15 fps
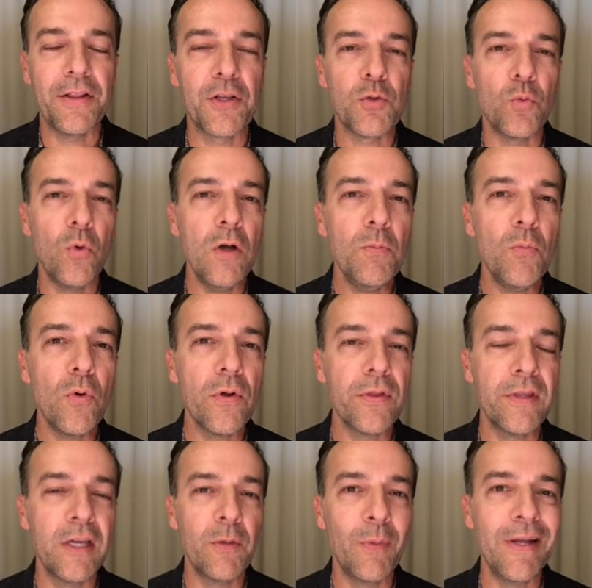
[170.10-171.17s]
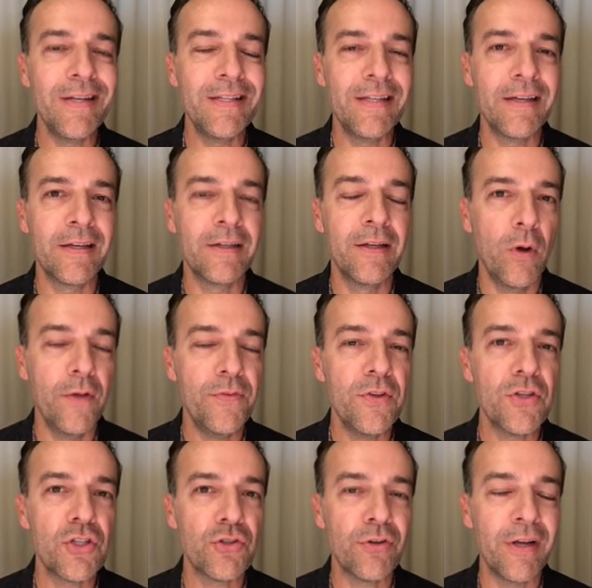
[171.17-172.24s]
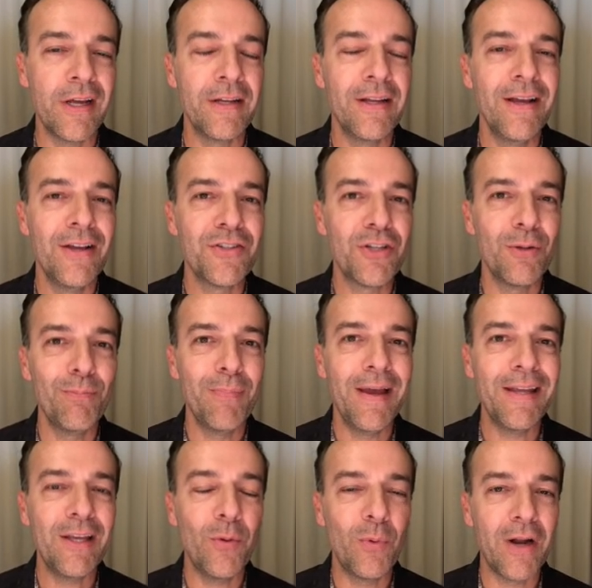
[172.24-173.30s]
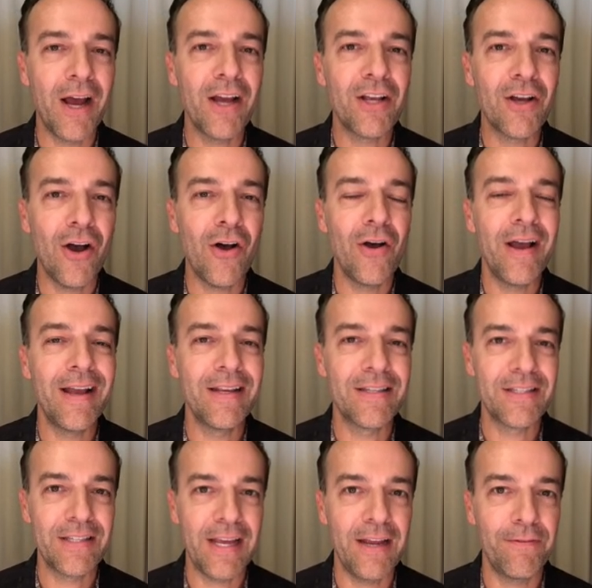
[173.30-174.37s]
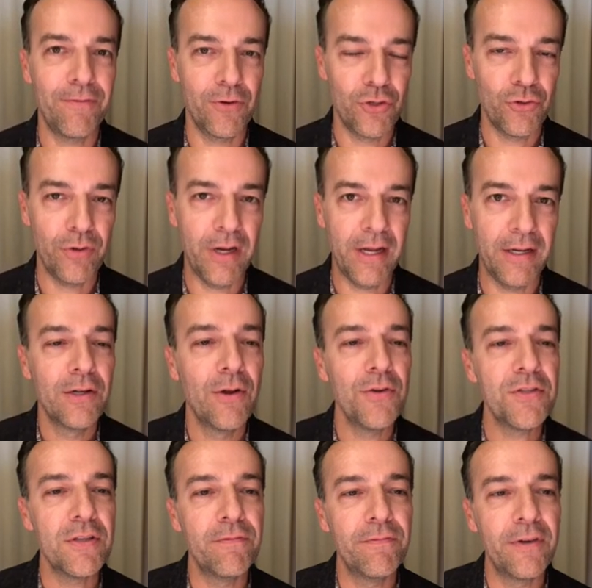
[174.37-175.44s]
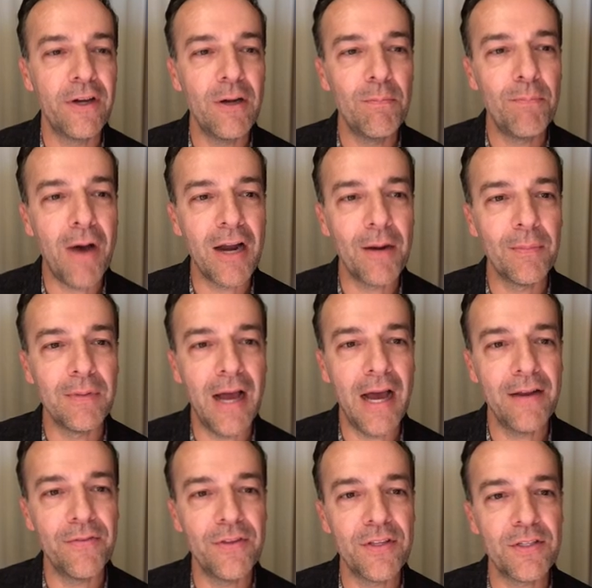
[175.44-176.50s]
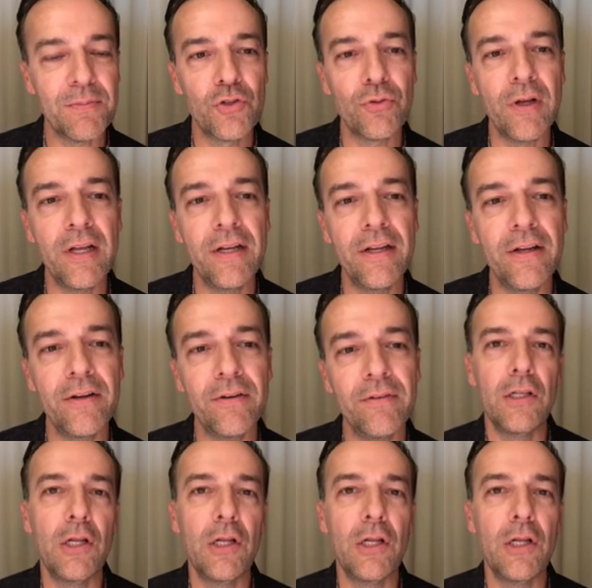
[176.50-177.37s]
there's one more thing we did with this trade to make it what I call a safer trade. Notice the very bottom line of this trade here.